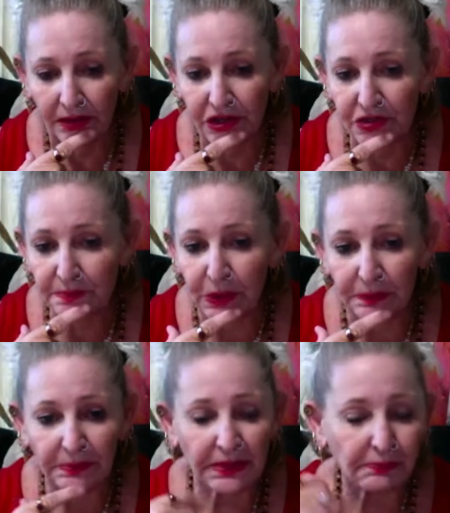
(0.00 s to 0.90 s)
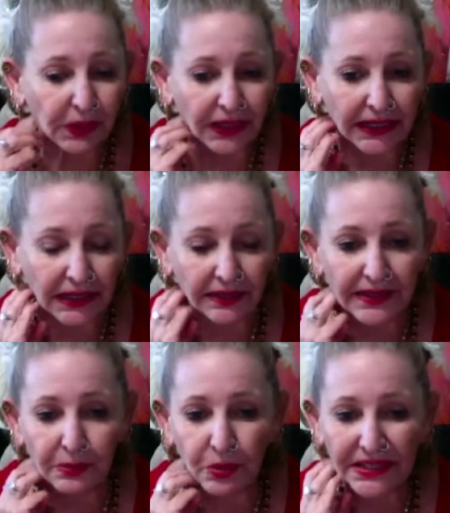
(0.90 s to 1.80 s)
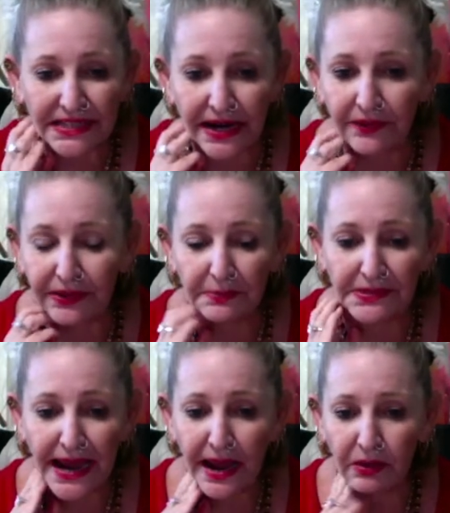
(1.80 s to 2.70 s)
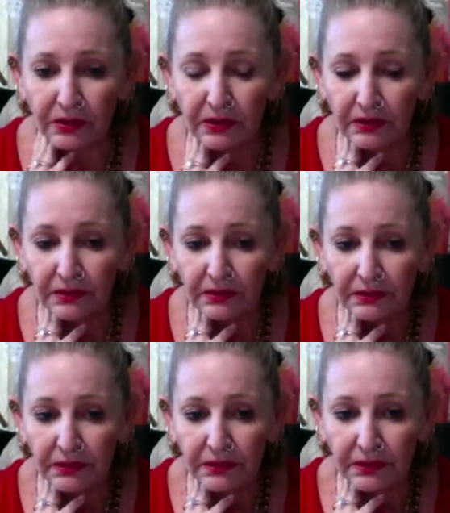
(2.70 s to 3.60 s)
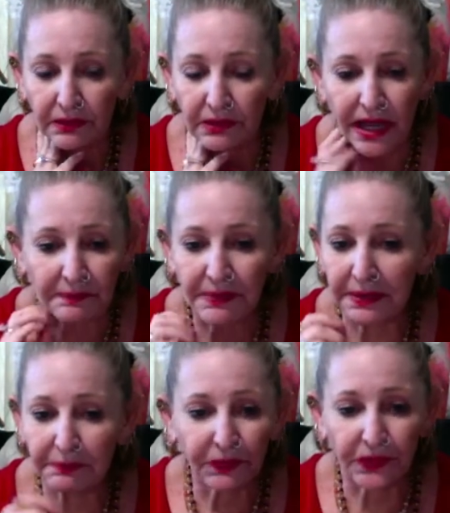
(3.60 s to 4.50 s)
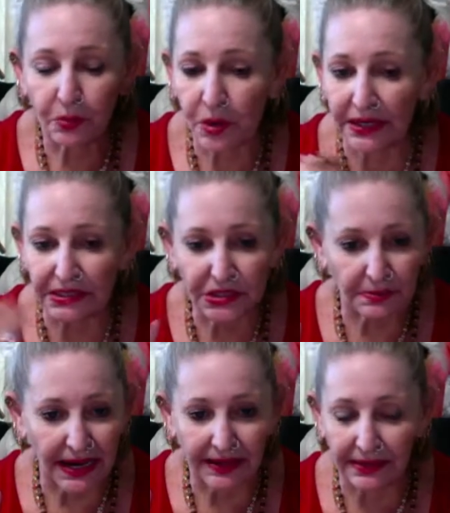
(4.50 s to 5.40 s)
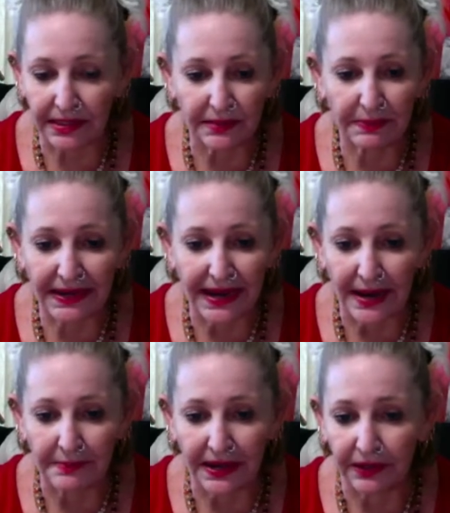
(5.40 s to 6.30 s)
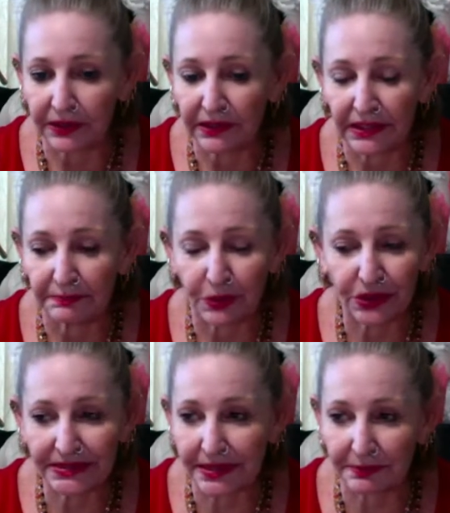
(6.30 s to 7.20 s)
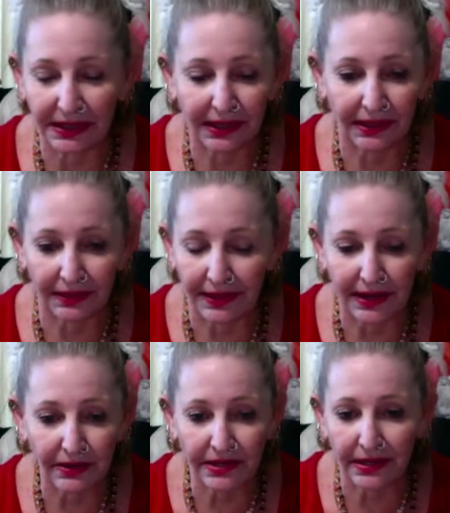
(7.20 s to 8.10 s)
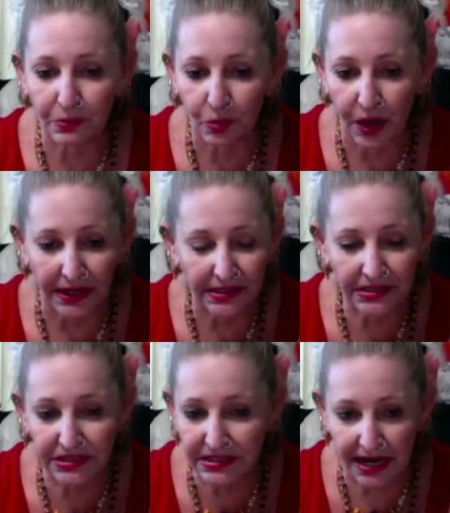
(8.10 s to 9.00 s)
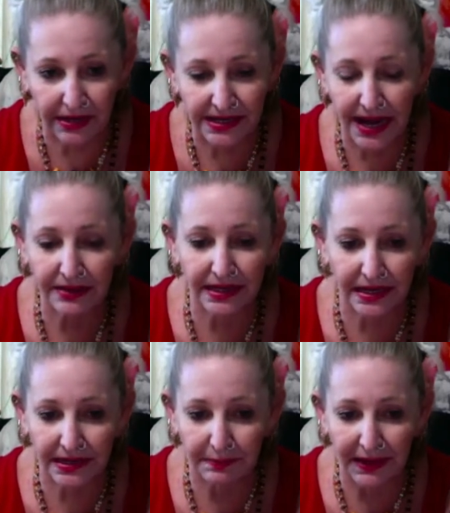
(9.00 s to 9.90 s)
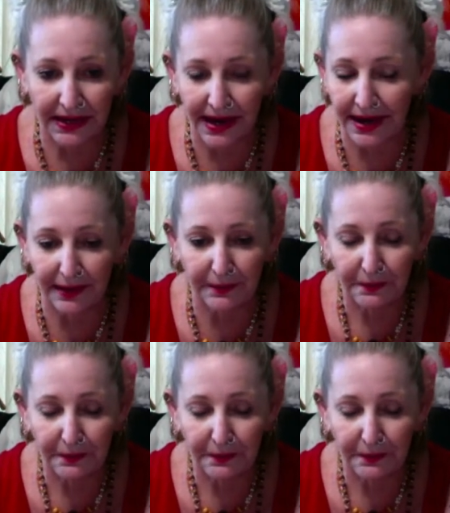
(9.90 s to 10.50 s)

he's put people in that would tear them down not people that wanted to make the EPA better. He put somebody in there that wanted to tear down the EPA.